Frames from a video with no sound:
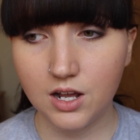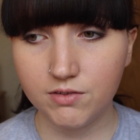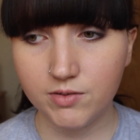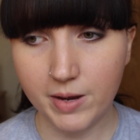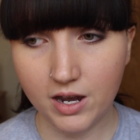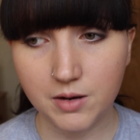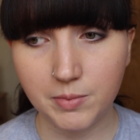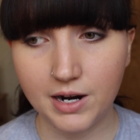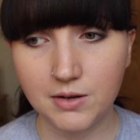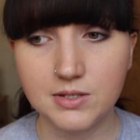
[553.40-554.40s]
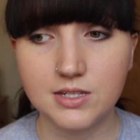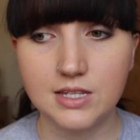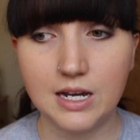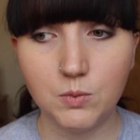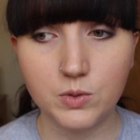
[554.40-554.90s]
colour for my eyebrows
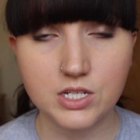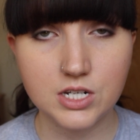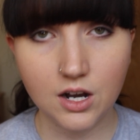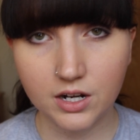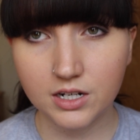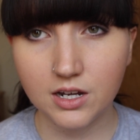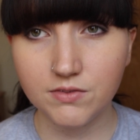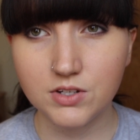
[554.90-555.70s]
that was dark enough